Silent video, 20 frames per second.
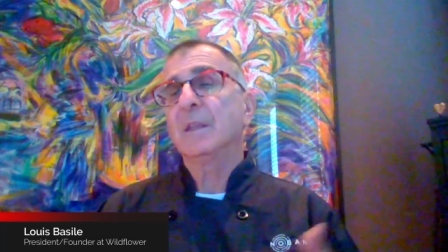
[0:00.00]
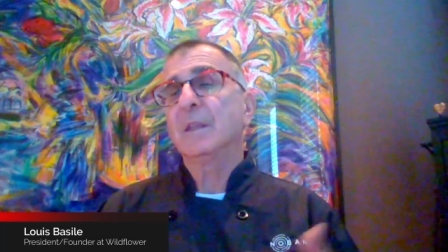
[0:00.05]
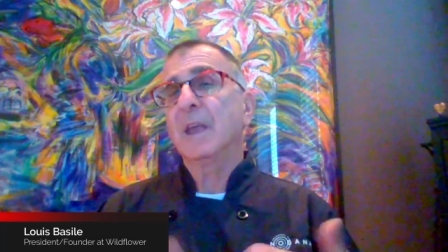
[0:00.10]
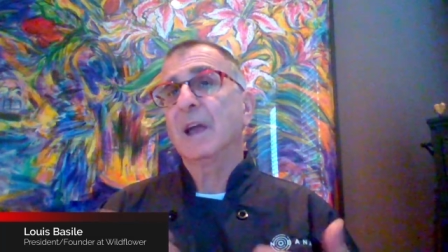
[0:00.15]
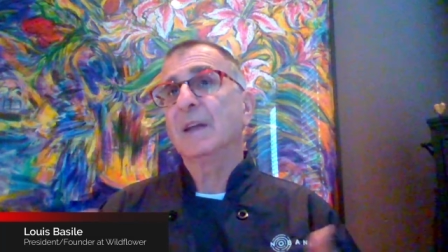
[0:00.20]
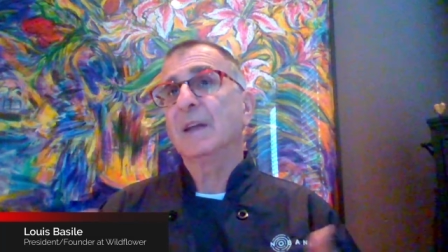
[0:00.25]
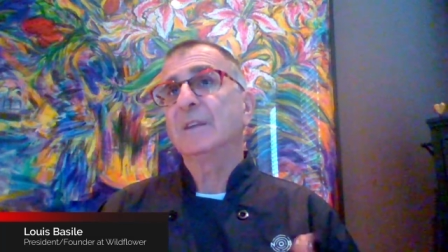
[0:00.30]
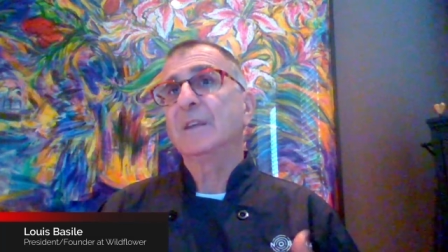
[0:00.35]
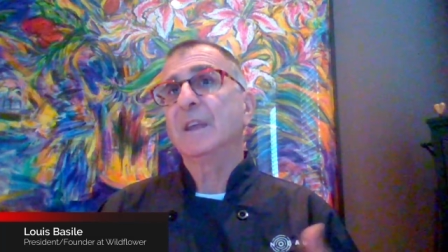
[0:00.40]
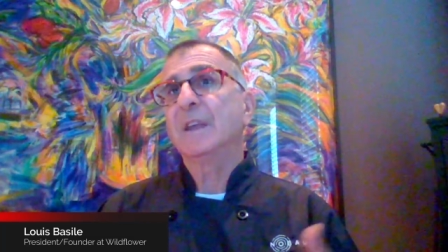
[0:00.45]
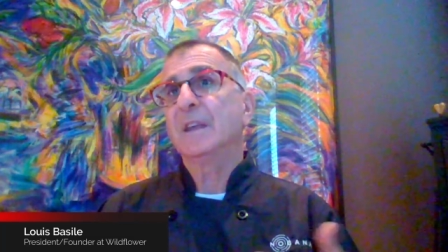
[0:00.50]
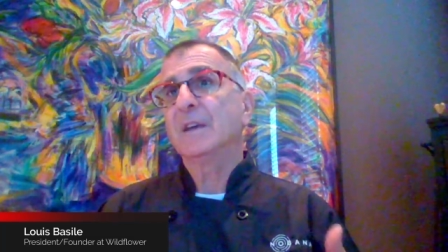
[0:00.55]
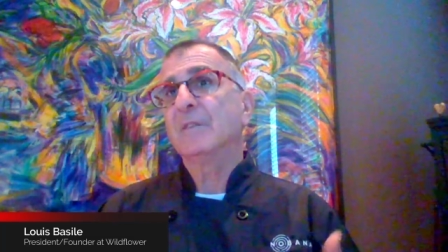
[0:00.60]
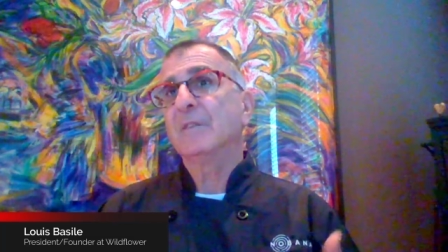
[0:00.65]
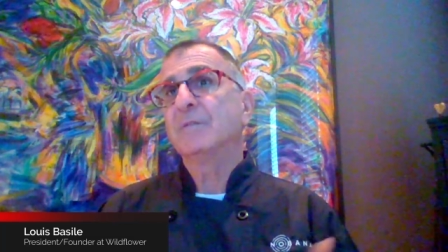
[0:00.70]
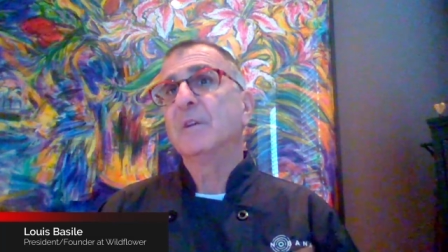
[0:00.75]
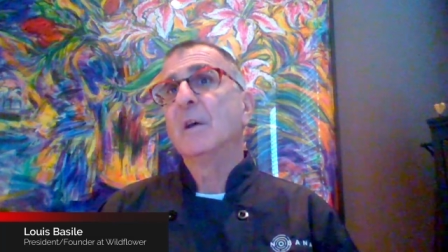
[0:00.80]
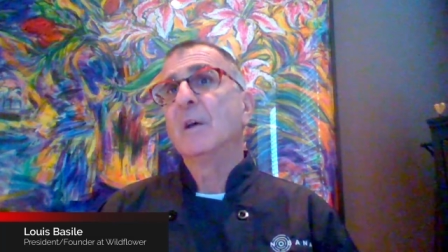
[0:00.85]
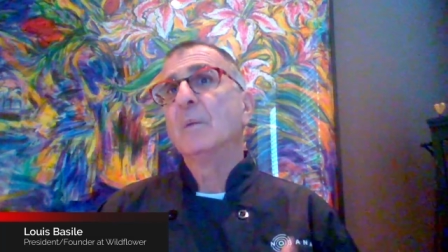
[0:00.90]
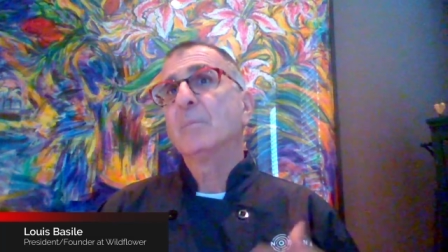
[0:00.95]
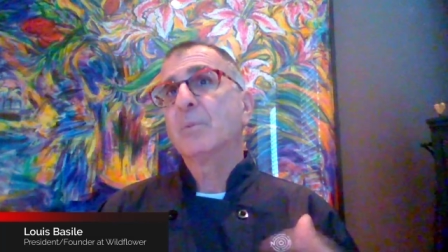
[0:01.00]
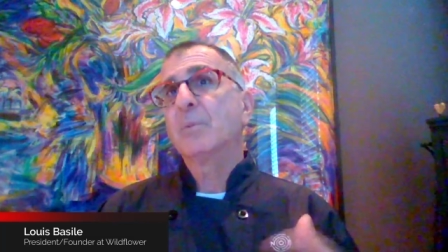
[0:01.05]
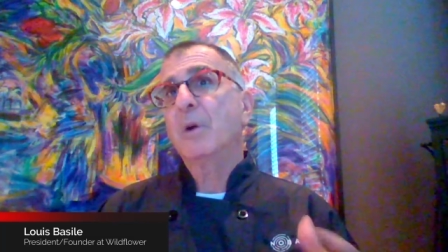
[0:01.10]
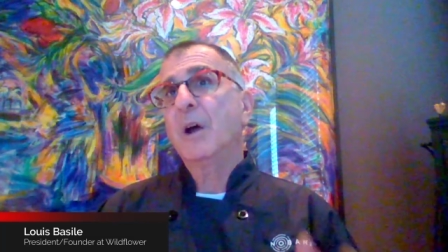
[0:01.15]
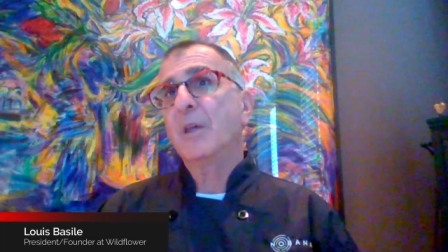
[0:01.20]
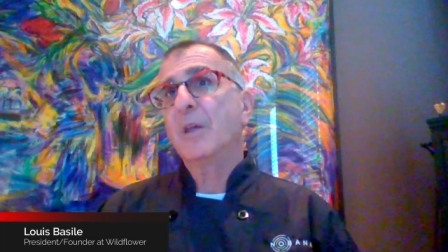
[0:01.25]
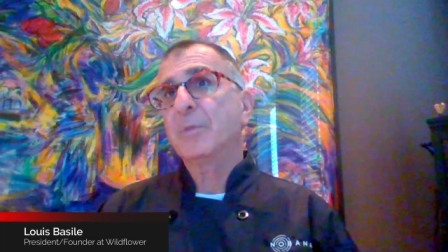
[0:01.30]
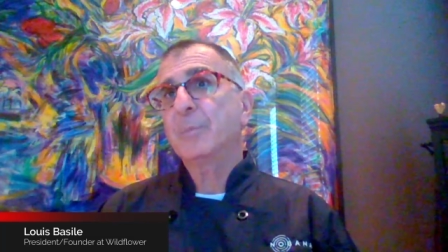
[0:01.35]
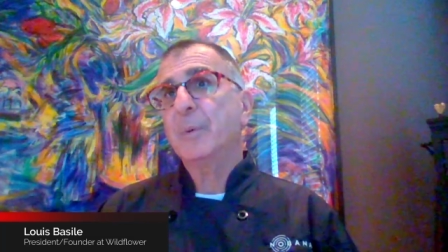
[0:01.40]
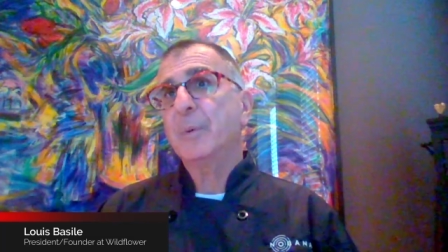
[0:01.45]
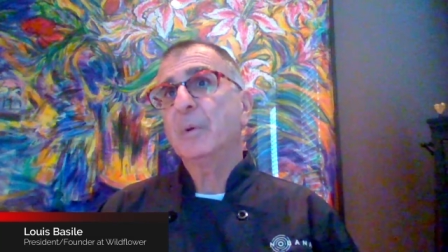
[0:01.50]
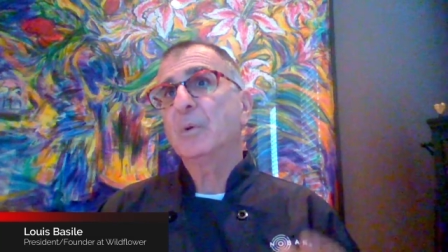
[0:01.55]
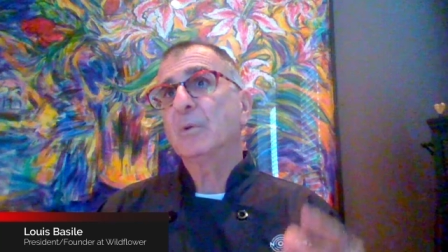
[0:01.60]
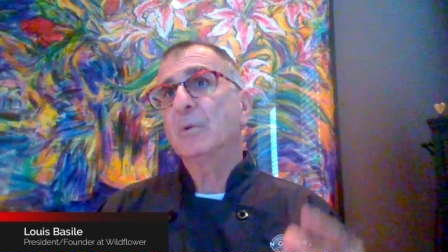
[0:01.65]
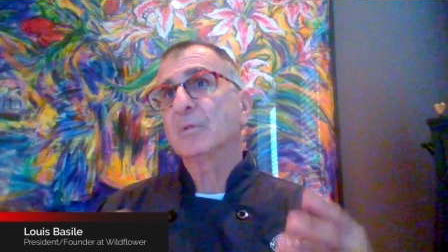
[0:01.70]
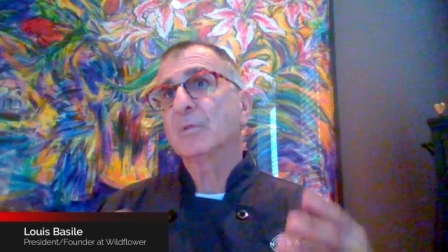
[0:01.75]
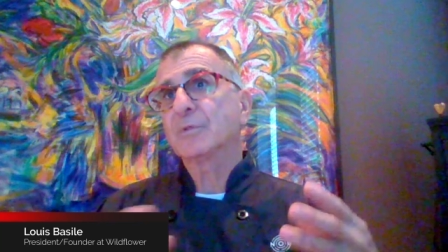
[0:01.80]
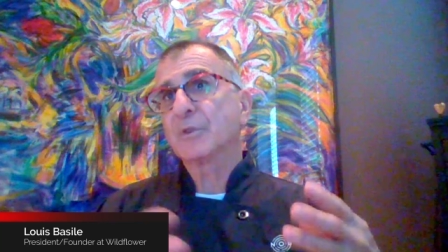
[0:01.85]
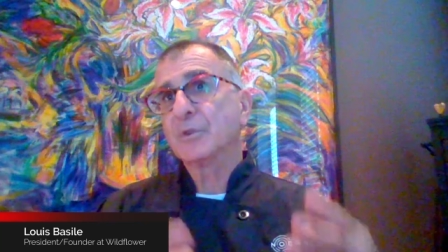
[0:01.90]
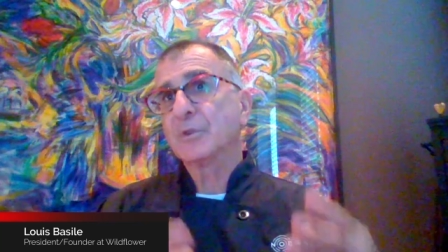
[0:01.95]
the idea of broth
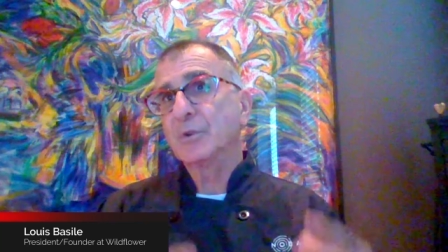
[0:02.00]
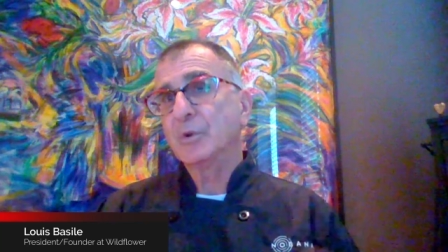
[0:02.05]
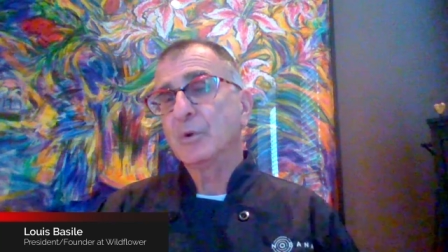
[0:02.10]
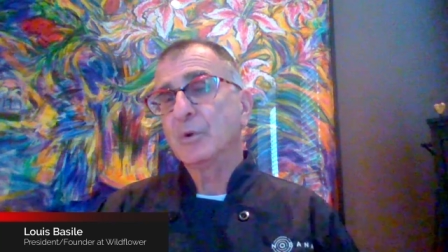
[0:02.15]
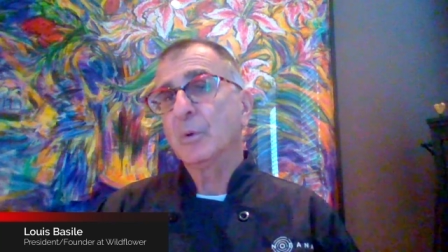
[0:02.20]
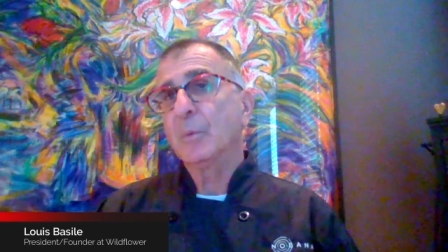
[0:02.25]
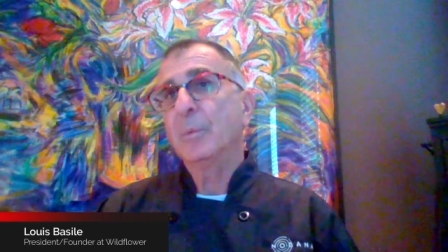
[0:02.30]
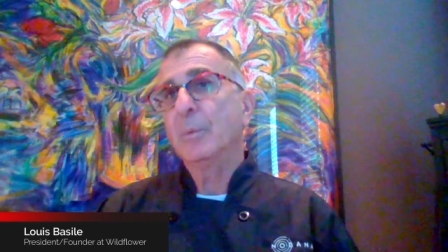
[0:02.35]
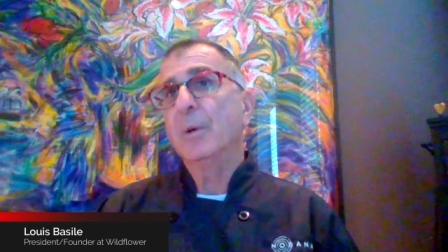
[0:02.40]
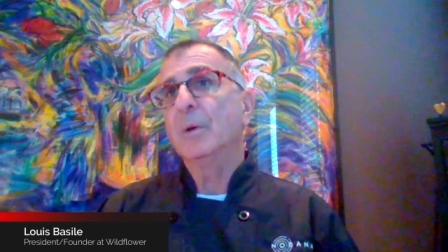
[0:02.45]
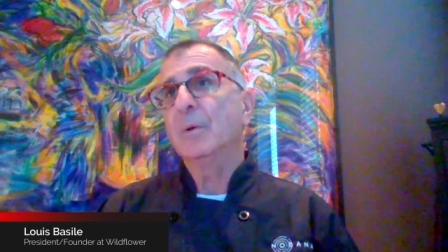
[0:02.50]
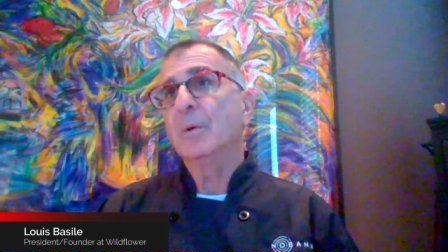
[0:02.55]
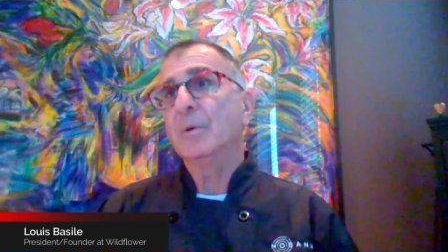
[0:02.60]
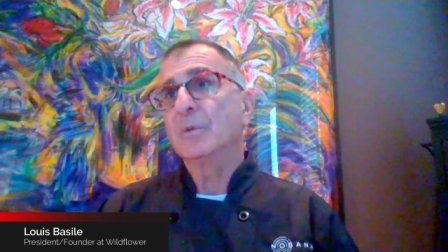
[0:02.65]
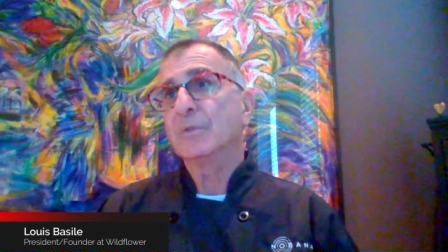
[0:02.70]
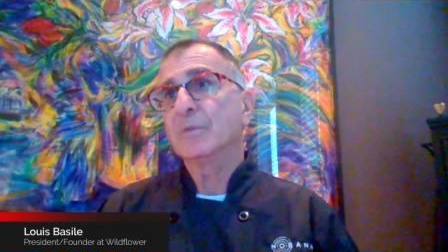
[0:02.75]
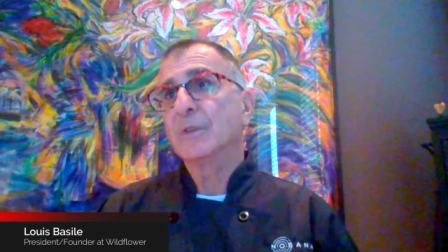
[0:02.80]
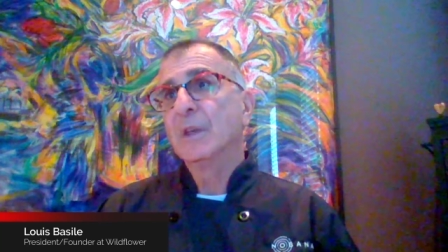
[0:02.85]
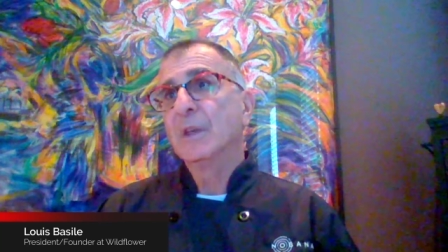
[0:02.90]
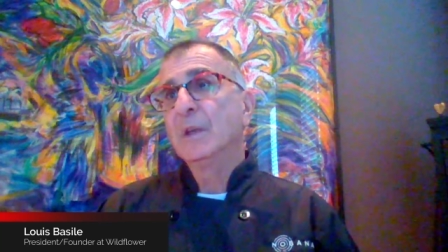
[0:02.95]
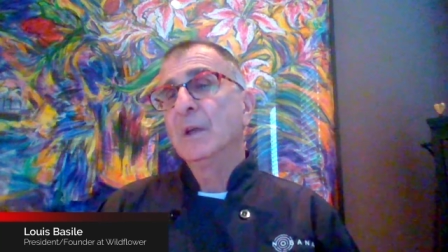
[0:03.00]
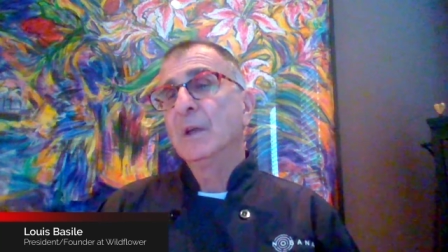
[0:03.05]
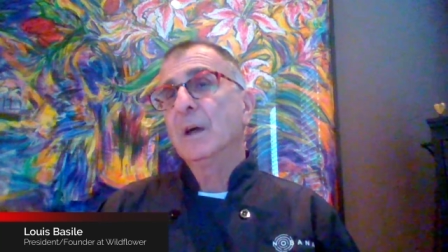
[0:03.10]
bowls or noodle bowls. Right.